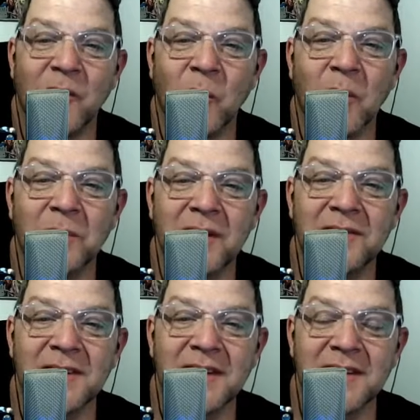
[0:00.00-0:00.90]
Warm
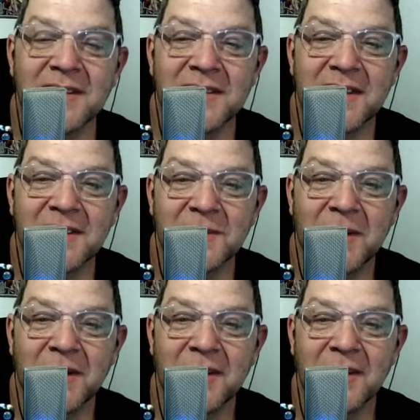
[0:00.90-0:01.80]
liver onions sounds
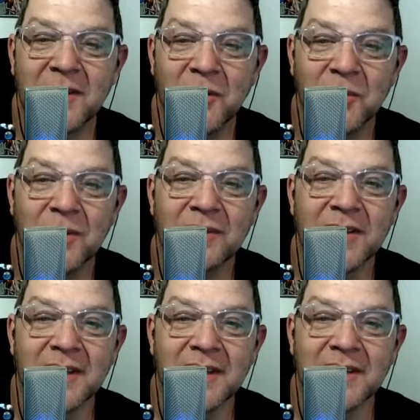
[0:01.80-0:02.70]
better than cold
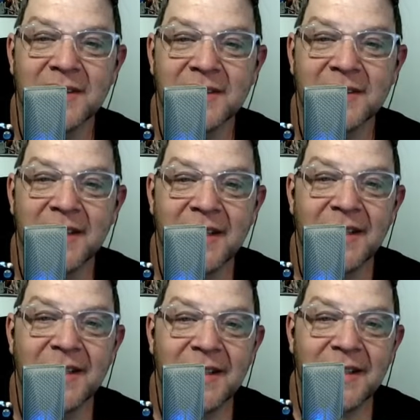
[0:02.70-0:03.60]
liver onions.
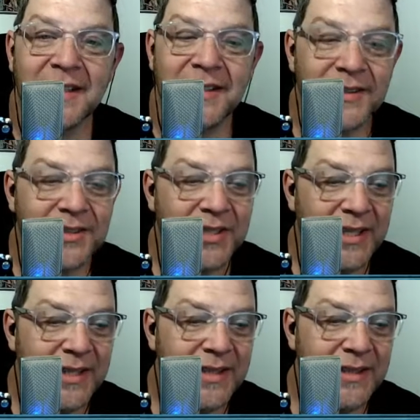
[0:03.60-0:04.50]

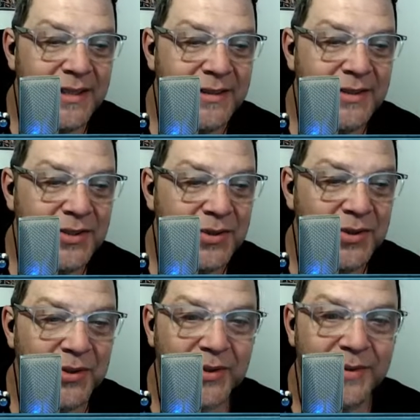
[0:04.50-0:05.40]
That's
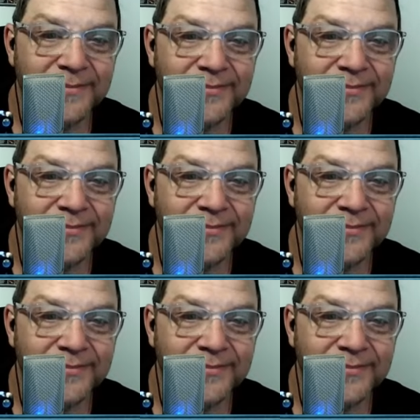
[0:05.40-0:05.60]
true.